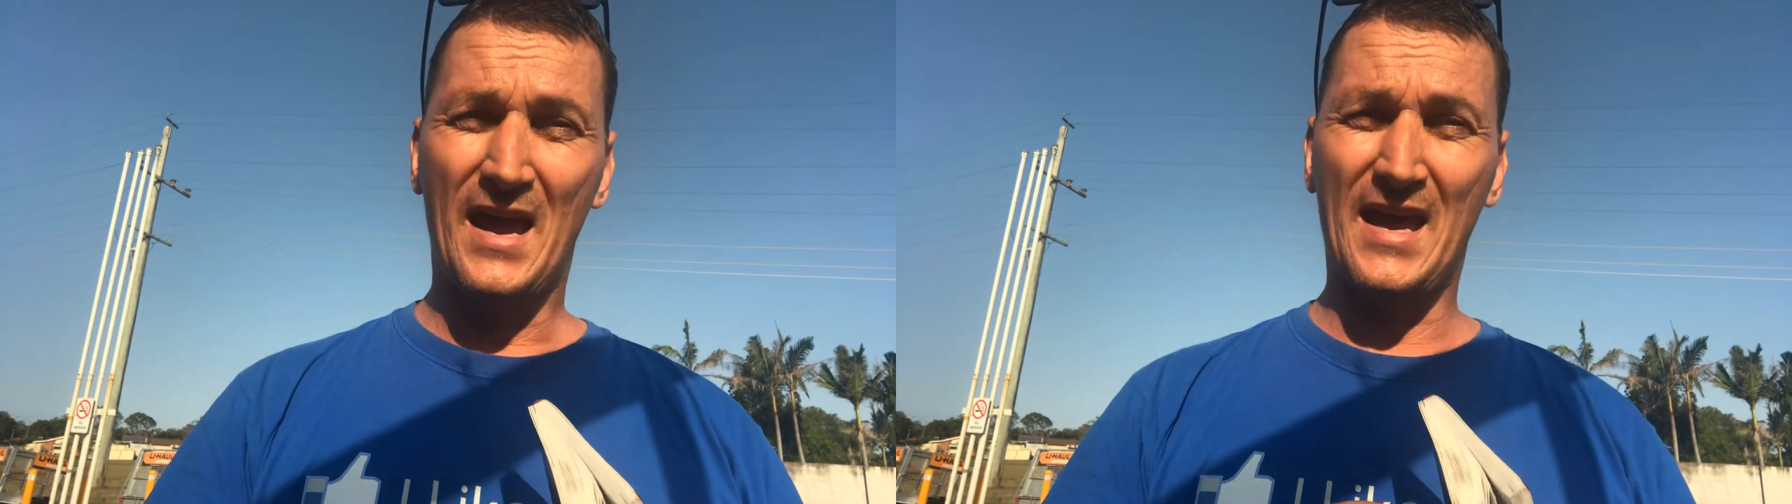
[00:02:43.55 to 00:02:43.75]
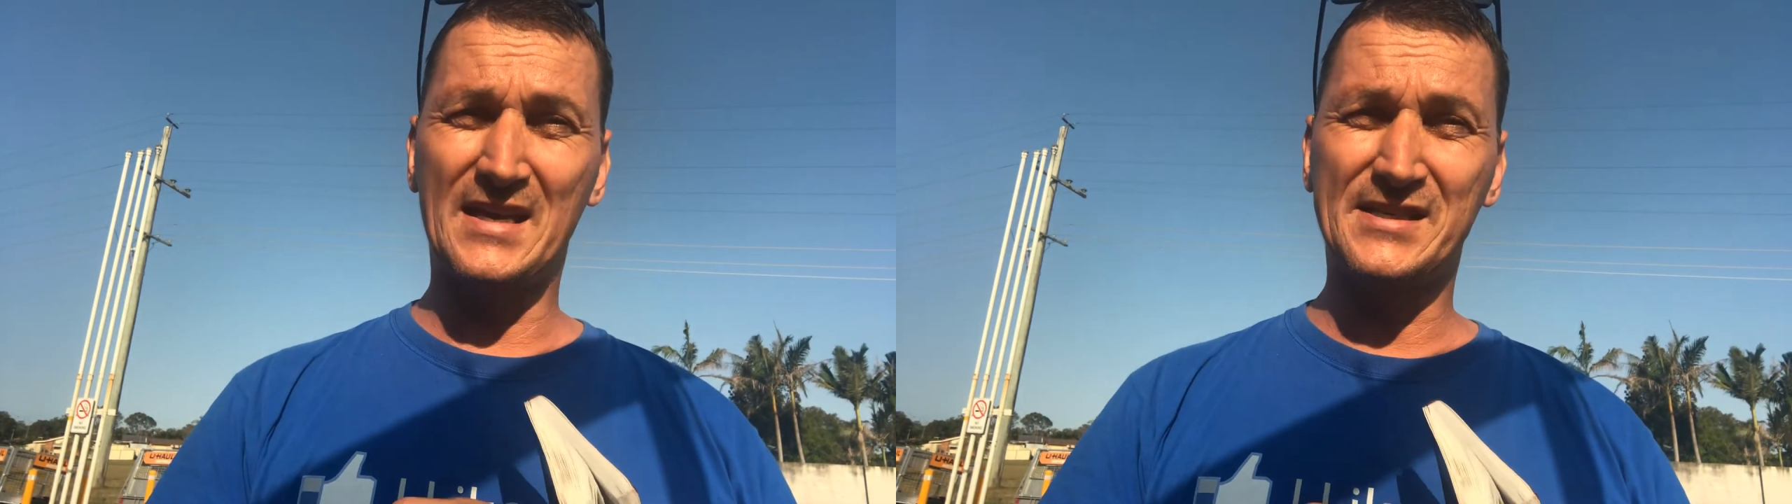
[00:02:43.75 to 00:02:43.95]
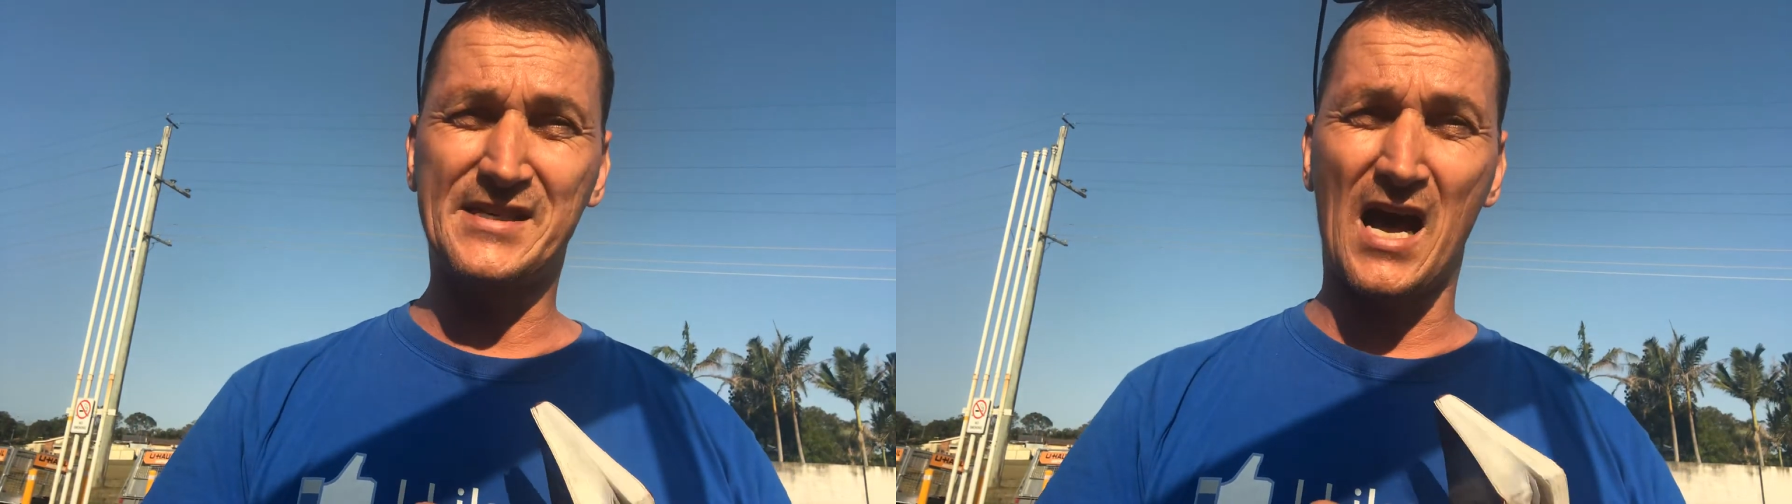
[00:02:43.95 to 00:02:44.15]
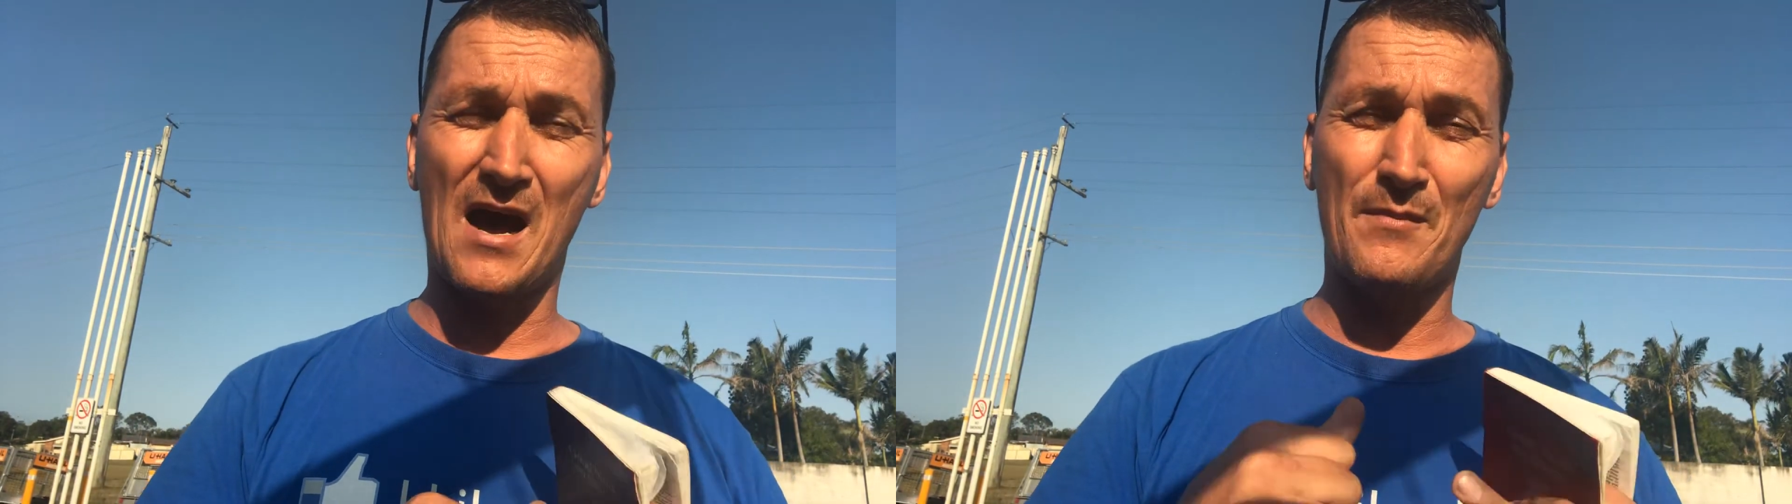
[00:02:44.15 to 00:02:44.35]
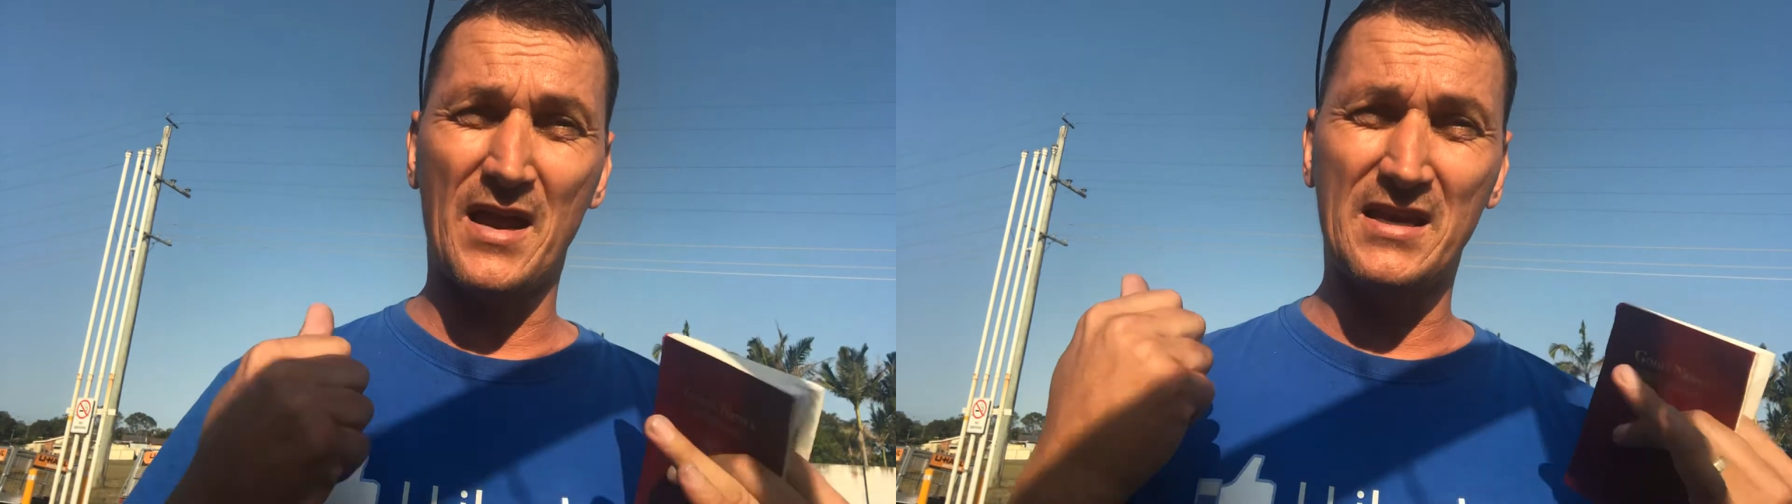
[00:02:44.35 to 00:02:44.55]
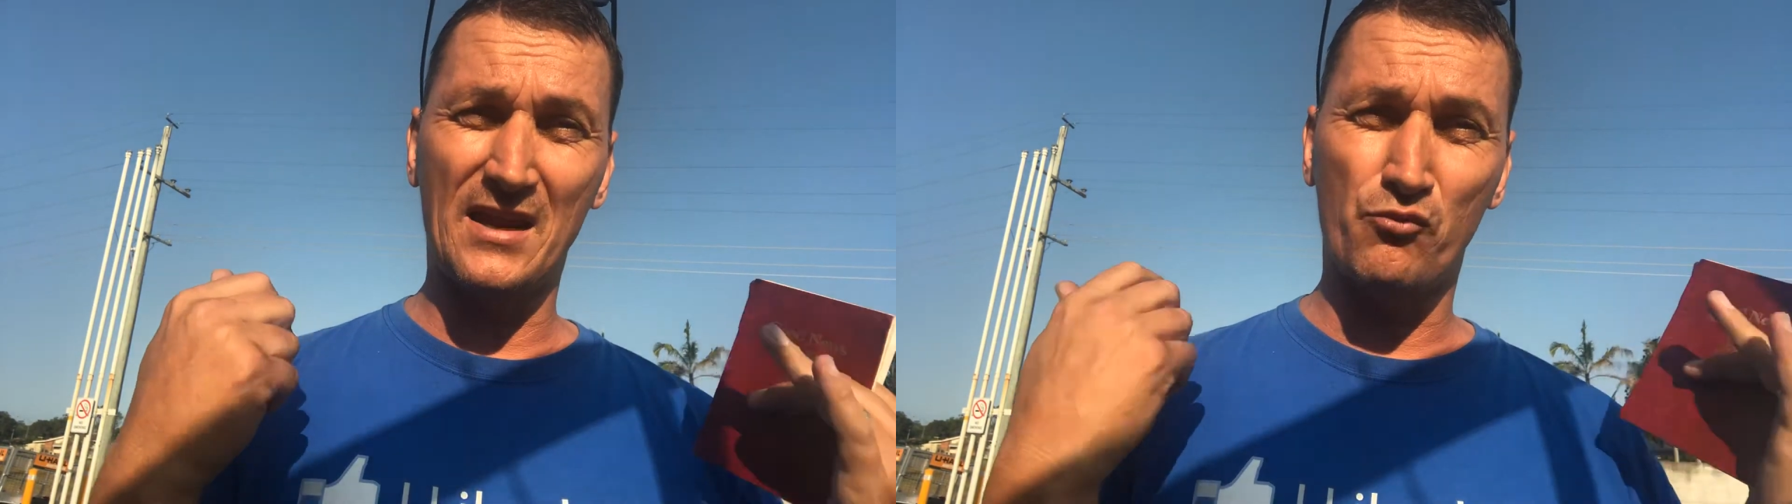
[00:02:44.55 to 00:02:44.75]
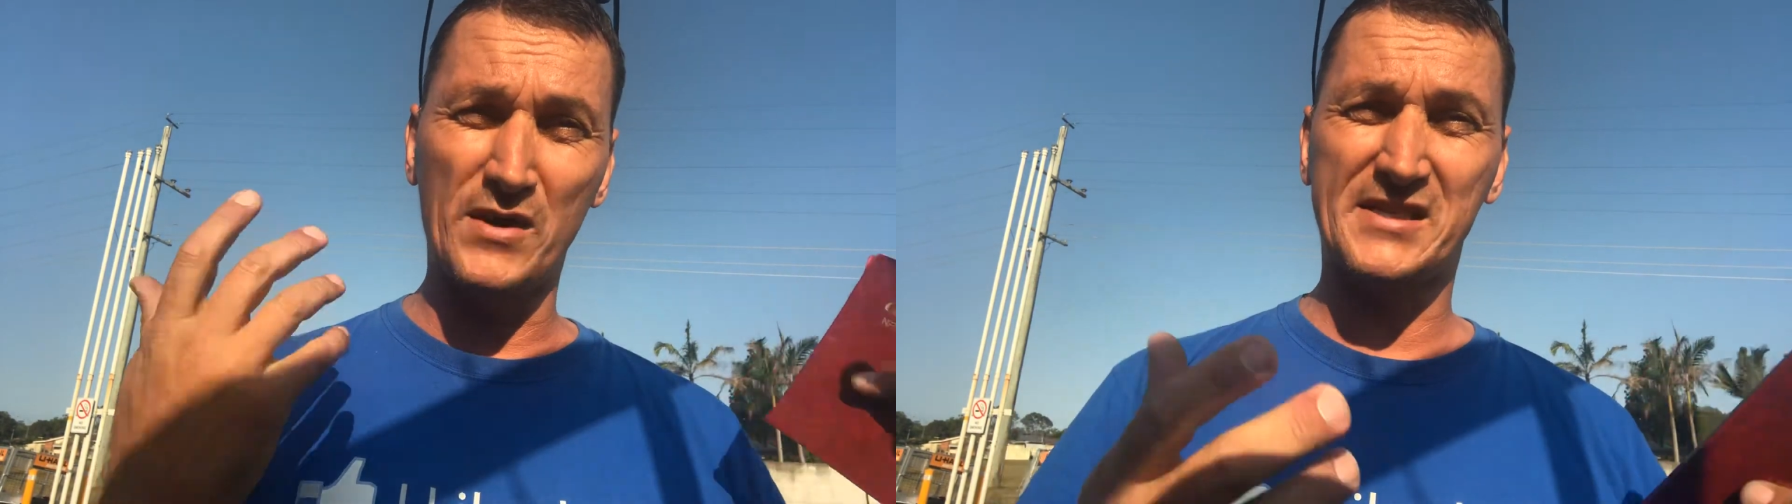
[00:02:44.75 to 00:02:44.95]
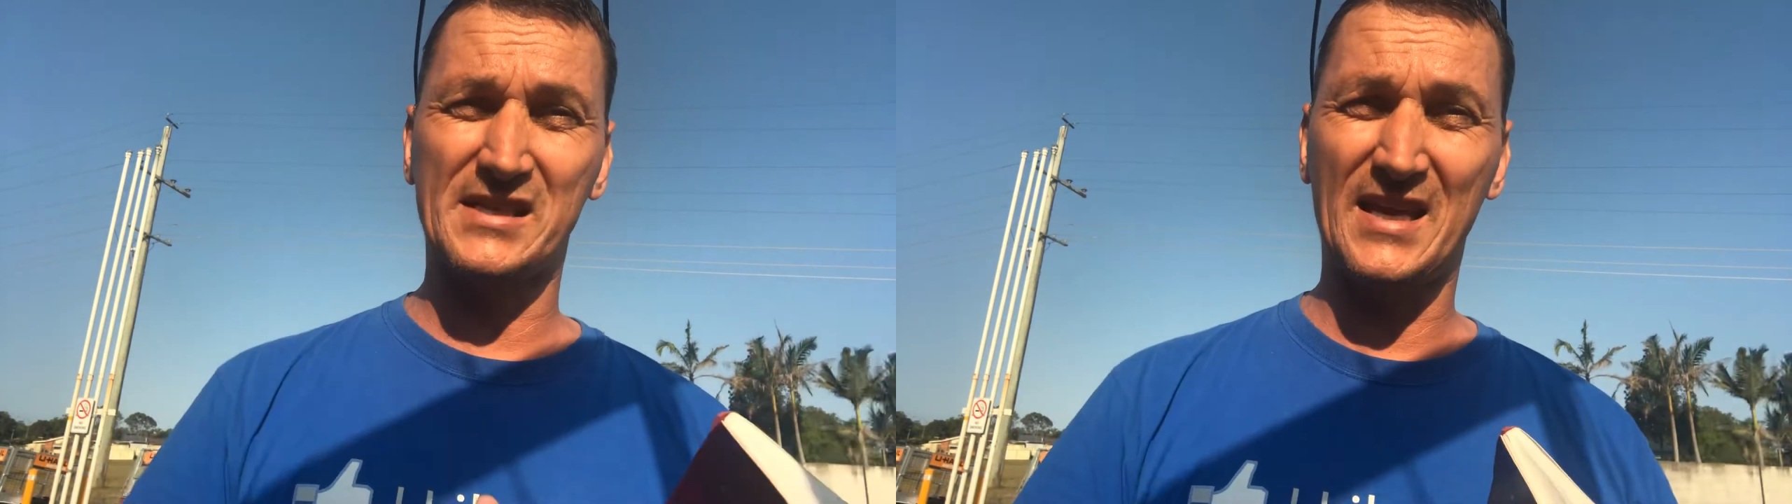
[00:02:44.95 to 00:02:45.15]
and
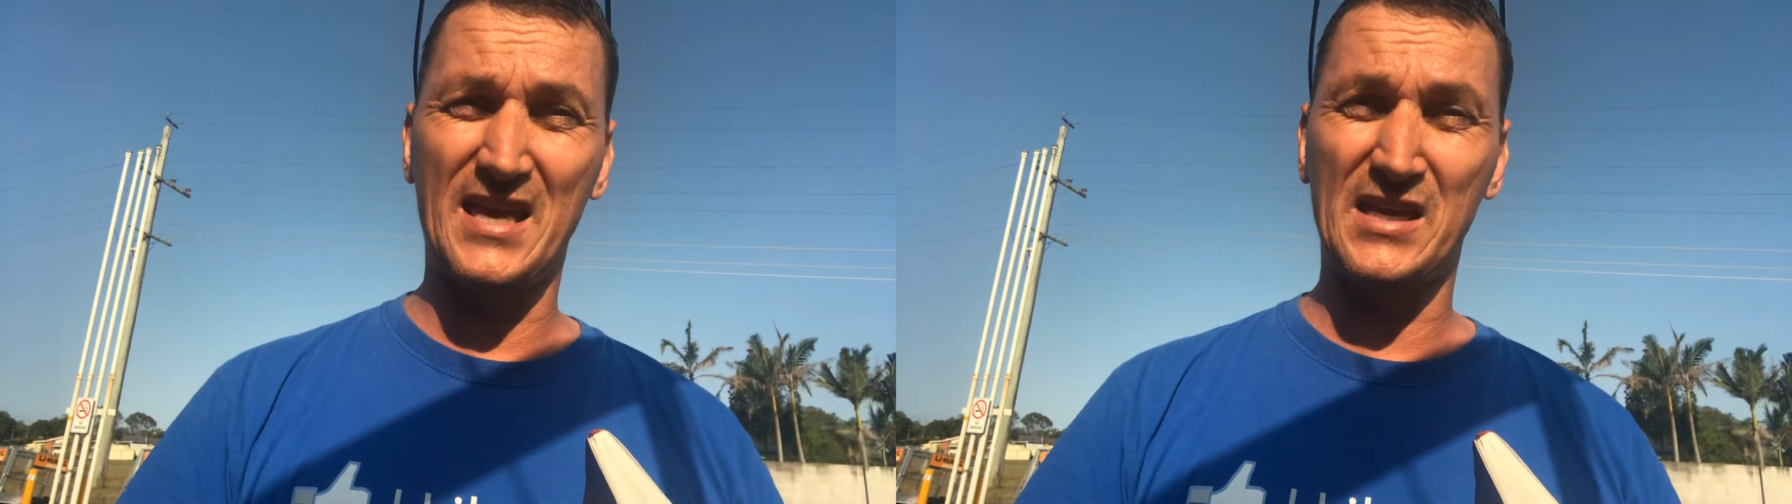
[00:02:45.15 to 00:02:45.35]
recently